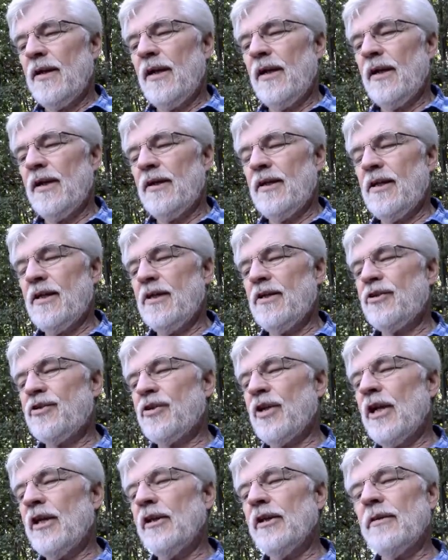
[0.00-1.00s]
and he
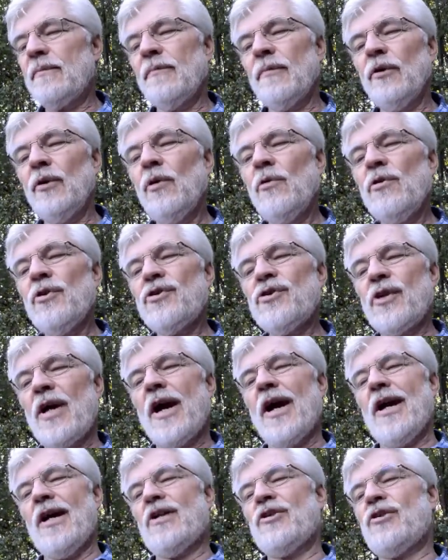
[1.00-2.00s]
stated, "Lewis
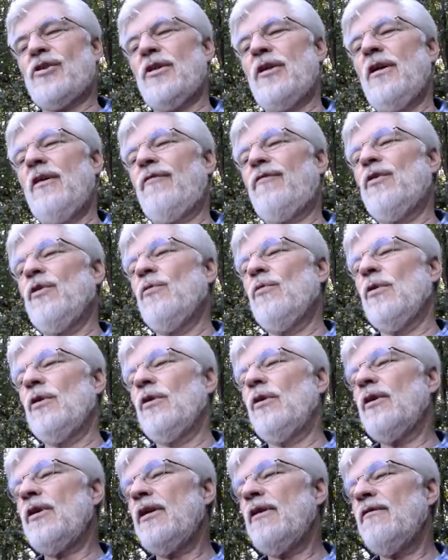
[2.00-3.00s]
asked if you were
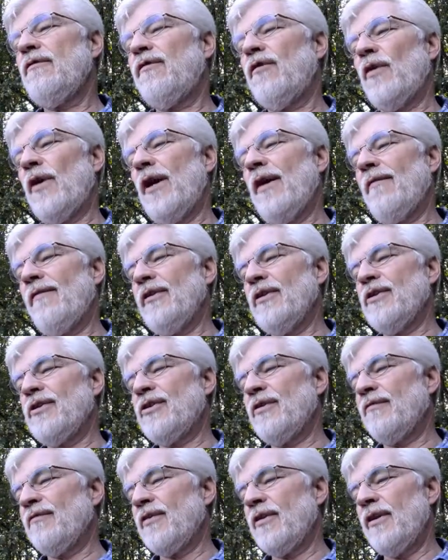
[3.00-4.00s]
looking for
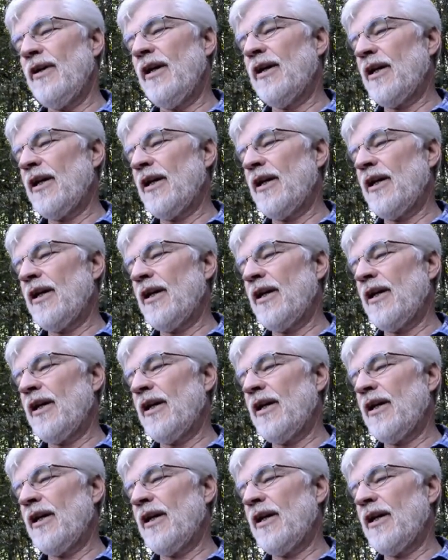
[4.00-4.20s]
evidence of